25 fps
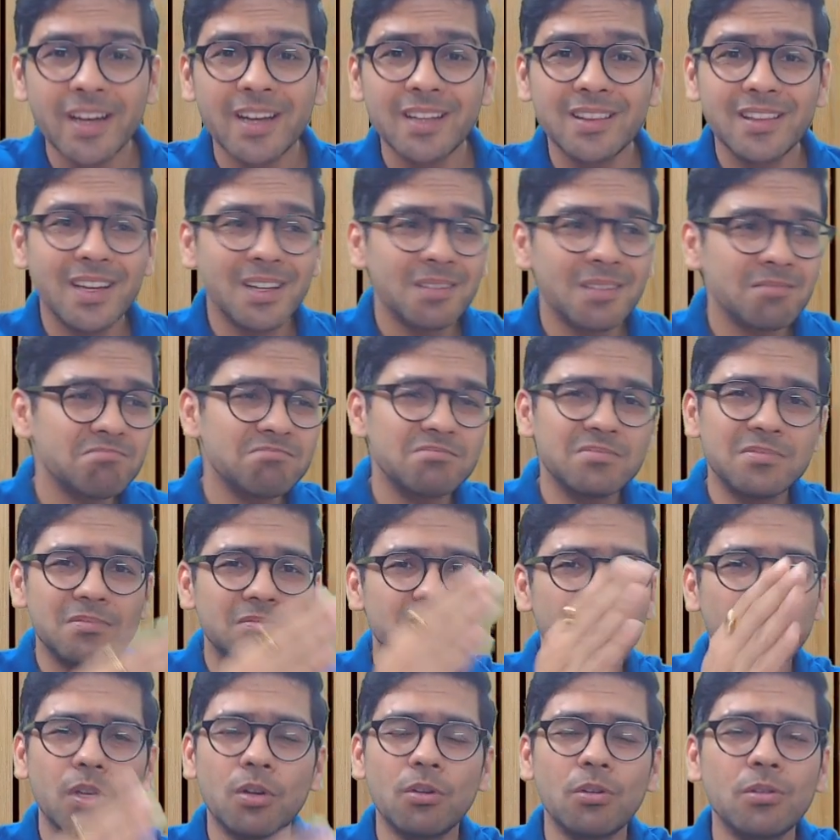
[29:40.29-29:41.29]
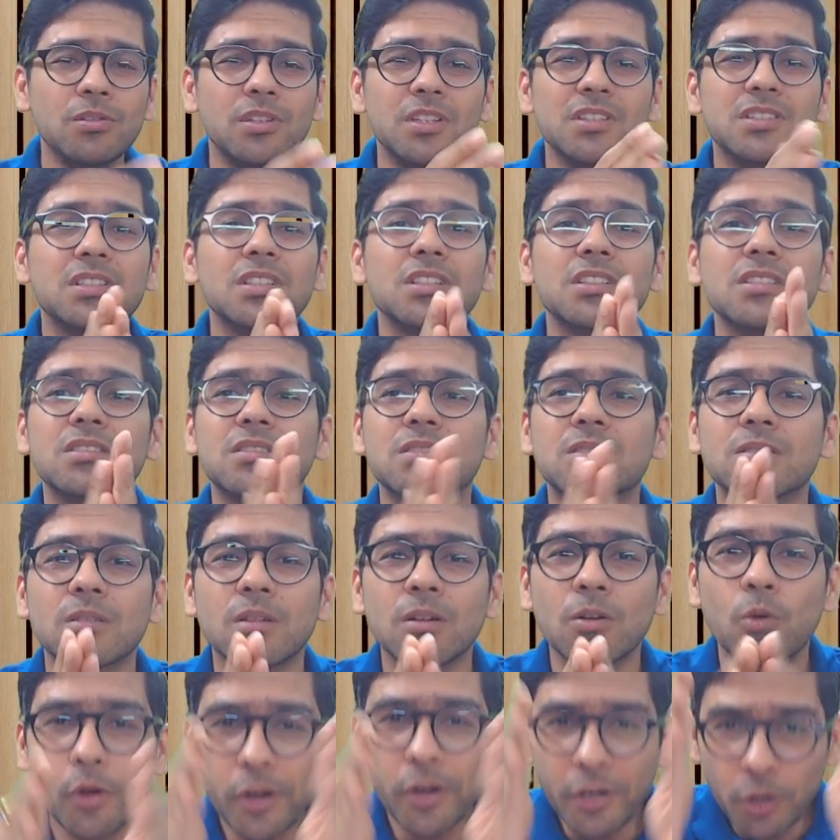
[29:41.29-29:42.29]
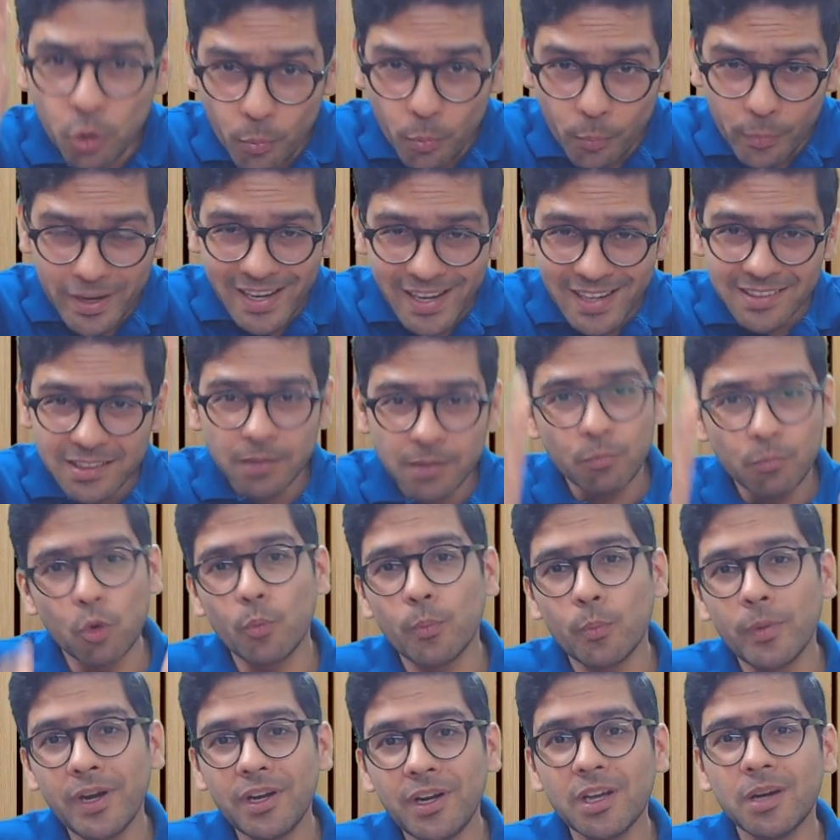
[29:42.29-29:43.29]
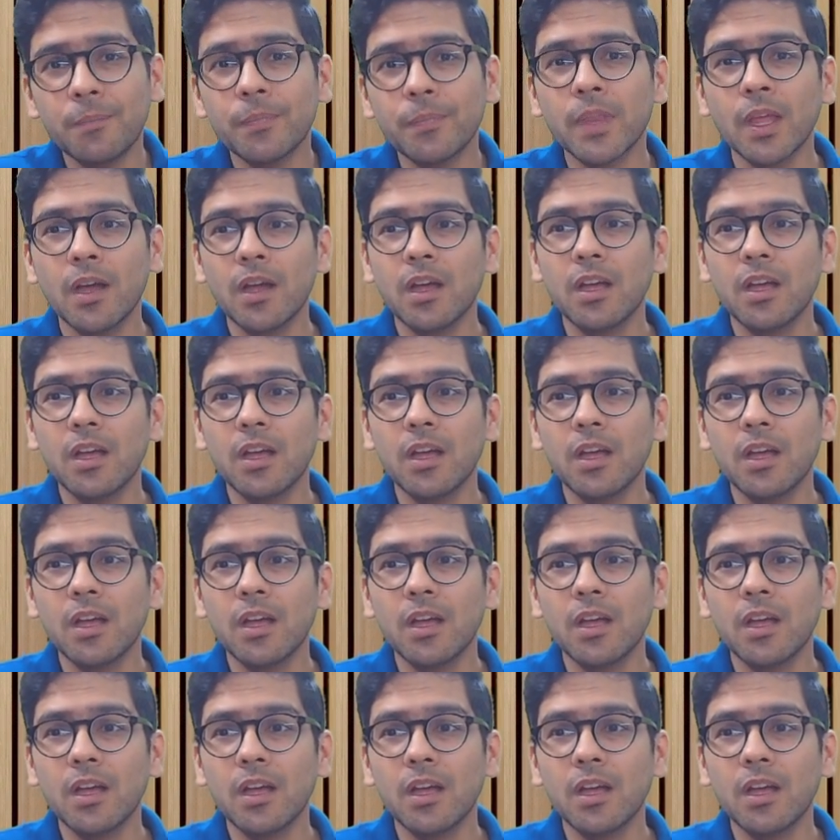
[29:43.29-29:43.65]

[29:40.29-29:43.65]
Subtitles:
Then this is going to break the momentum.